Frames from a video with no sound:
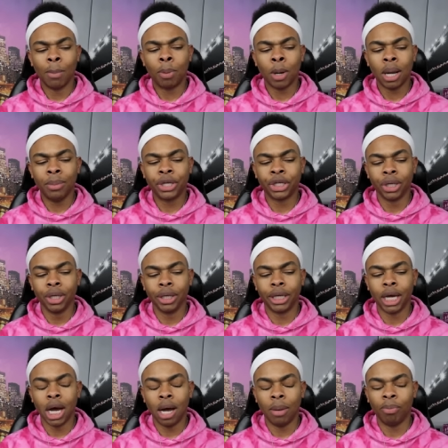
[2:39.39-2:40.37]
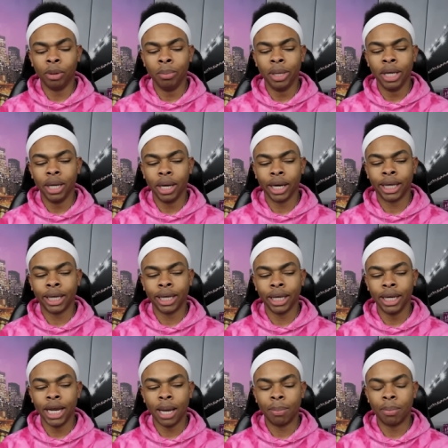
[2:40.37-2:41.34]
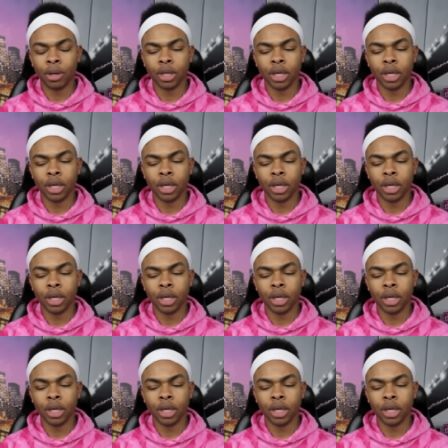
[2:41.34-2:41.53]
I probably shouldn't compliment a kidnapper,